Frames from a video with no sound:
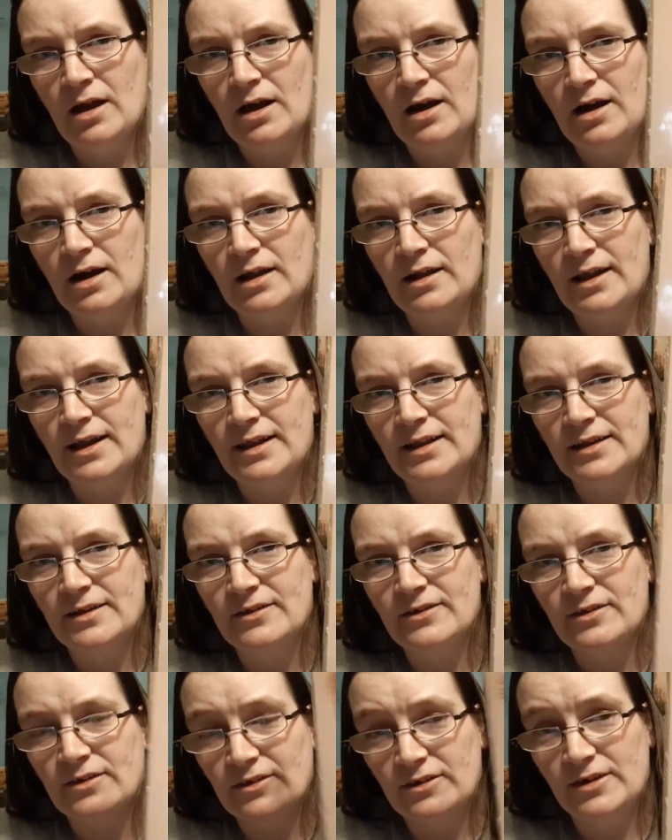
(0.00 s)
I like
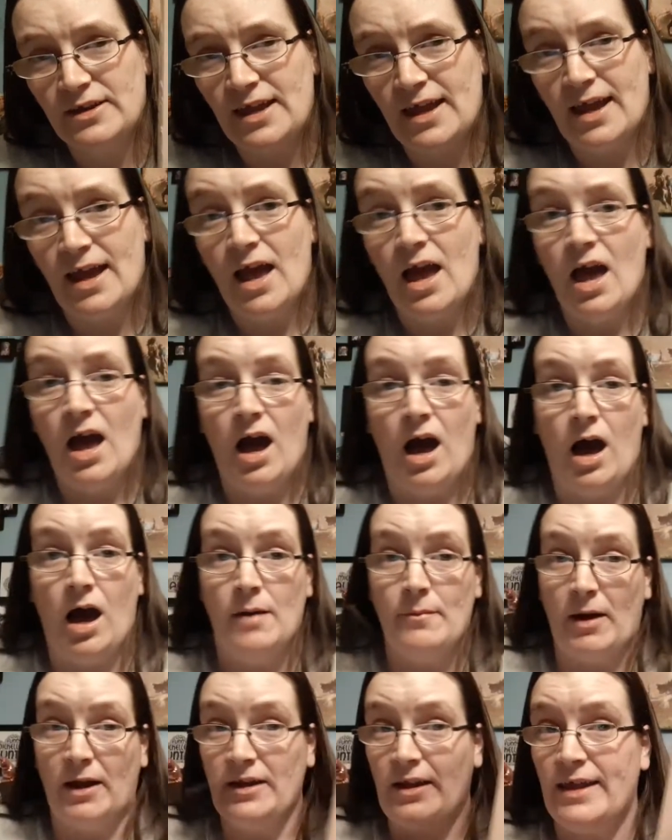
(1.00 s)
this. So yeah,
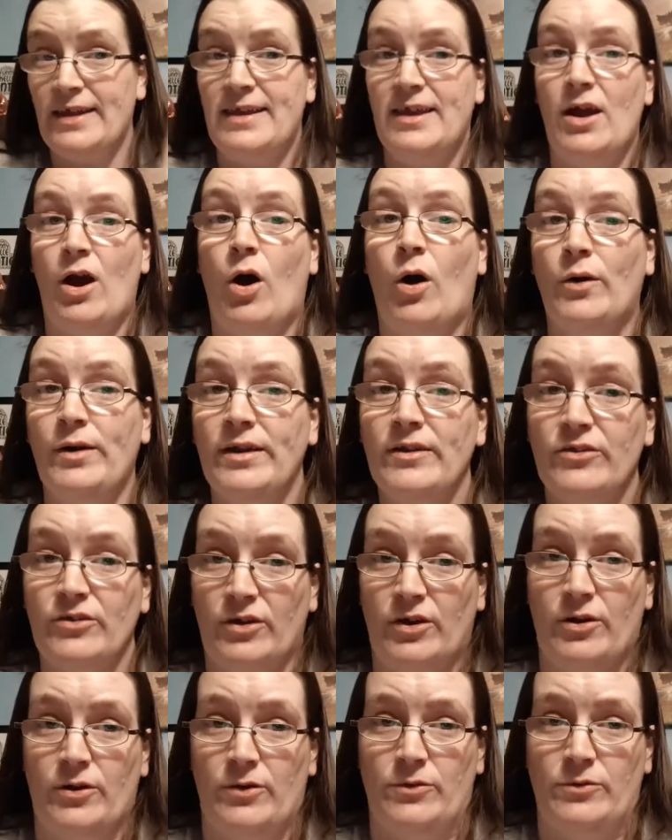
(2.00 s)
I like it on its
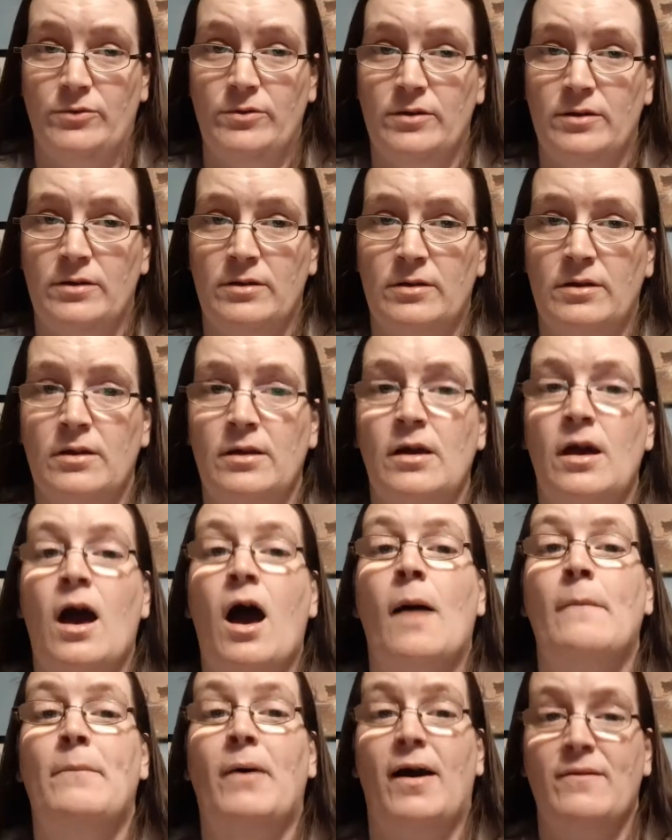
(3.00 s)
own,
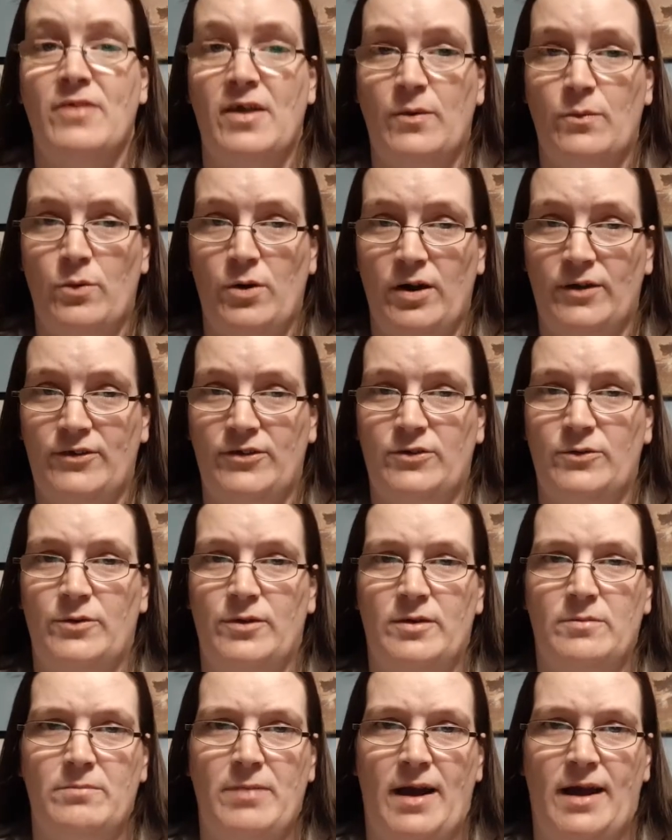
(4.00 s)
but if they were to do a
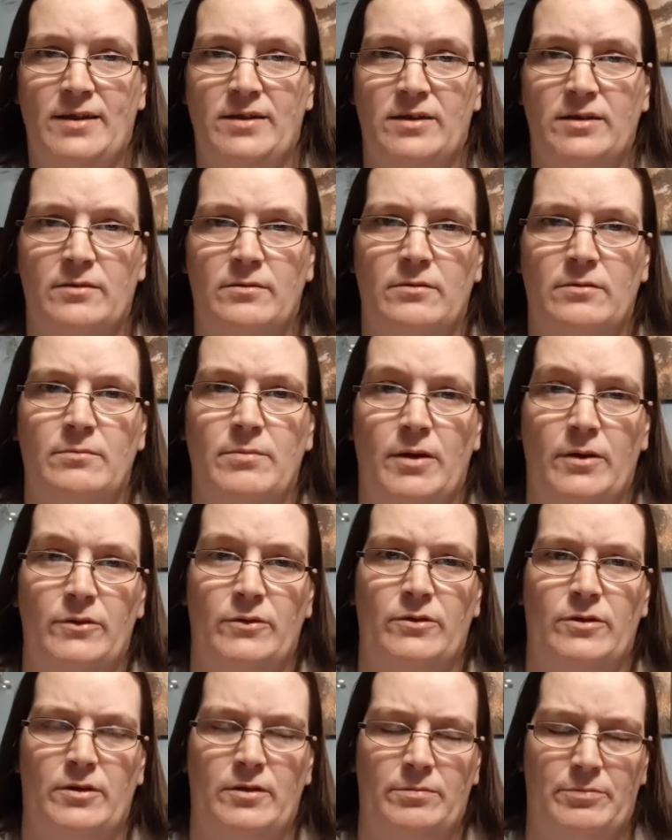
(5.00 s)
companion
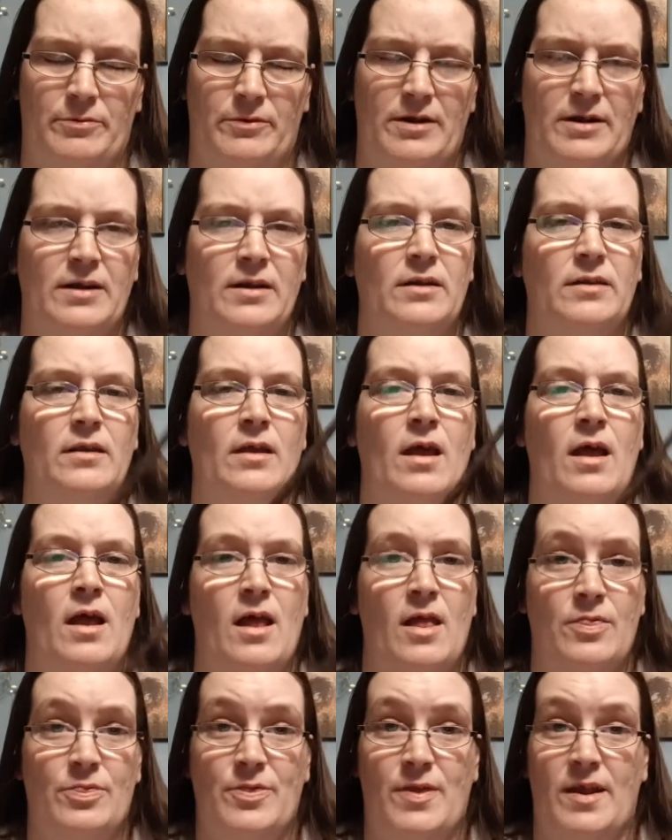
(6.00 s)
poster print,
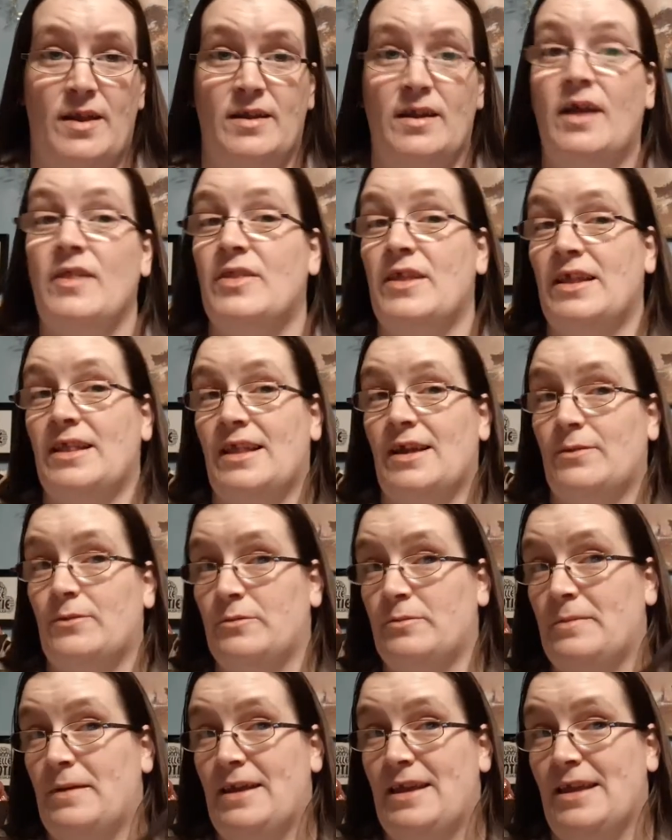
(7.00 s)
then I think that
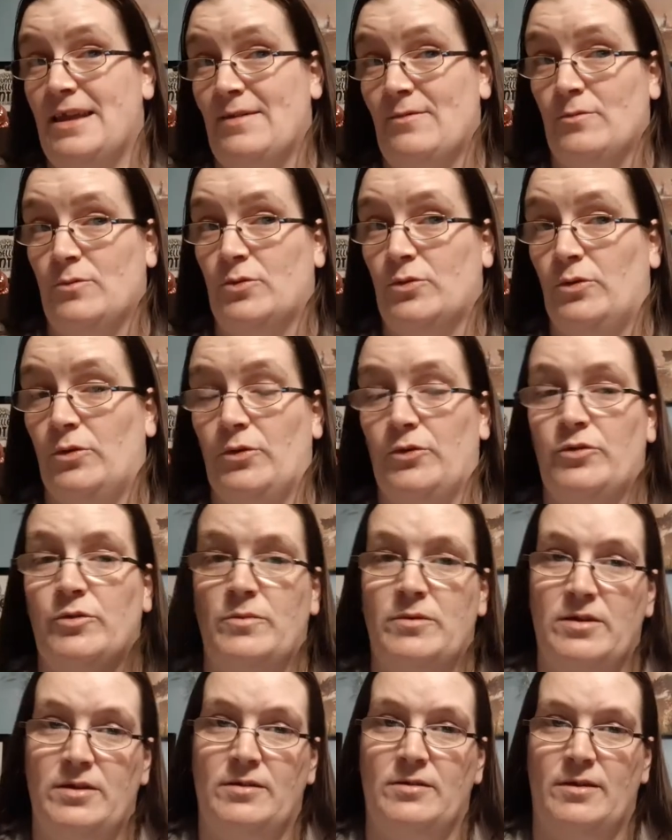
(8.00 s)
would make it even more awesome,
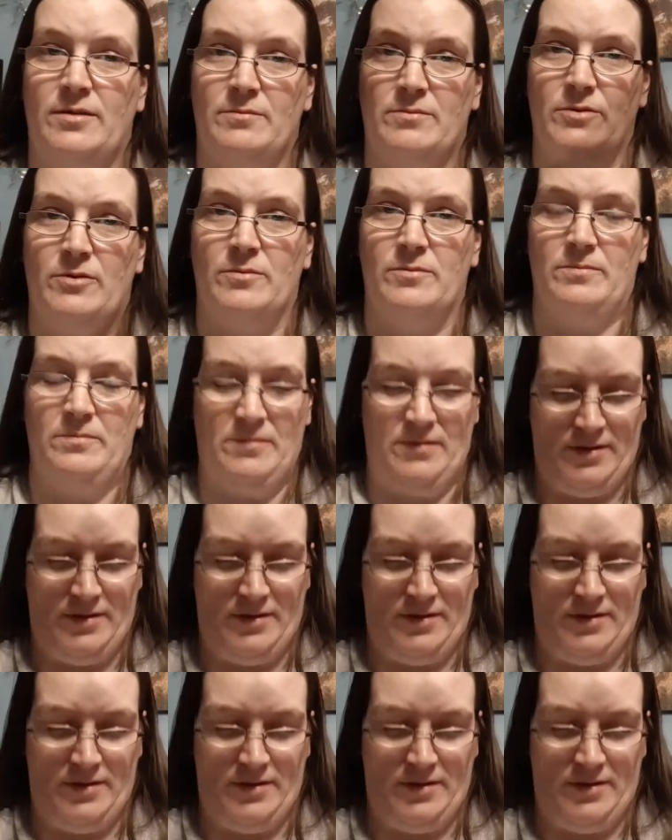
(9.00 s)
and you could like put them